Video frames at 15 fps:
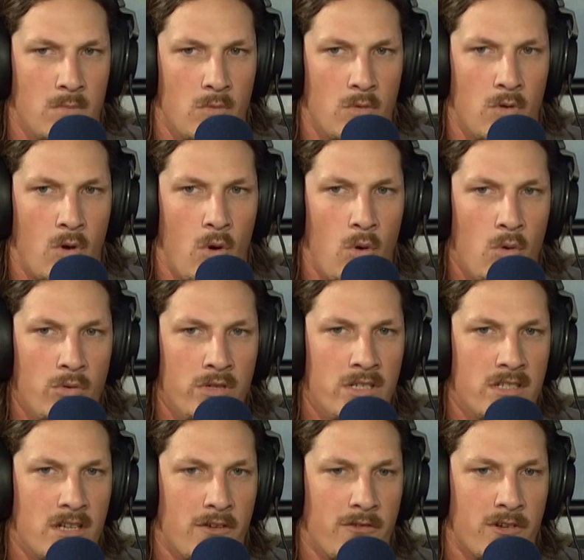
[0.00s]
The only
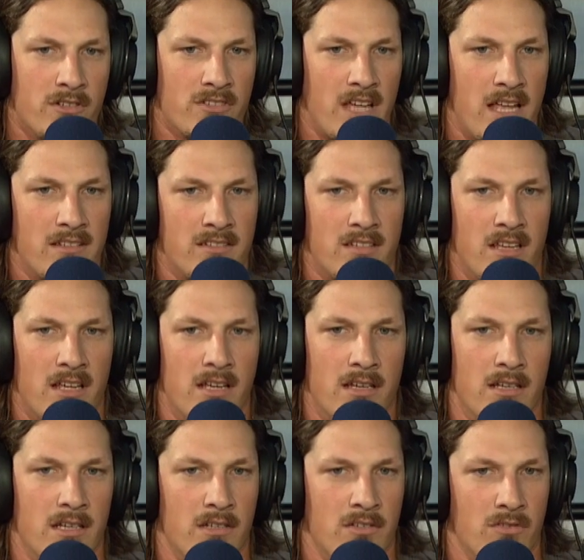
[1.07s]
difference, I'd say,
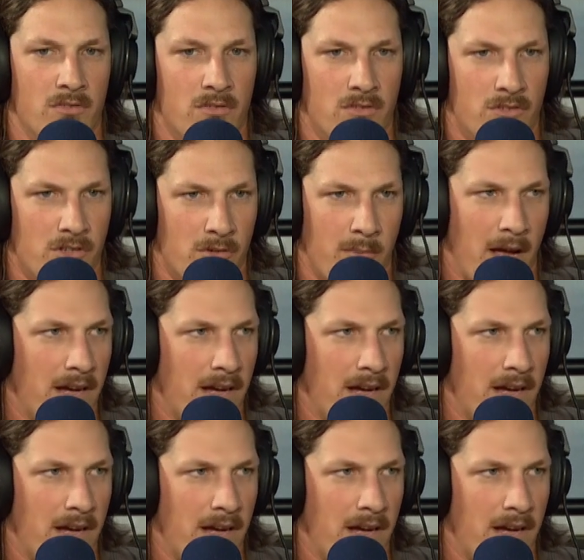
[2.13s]
is you're by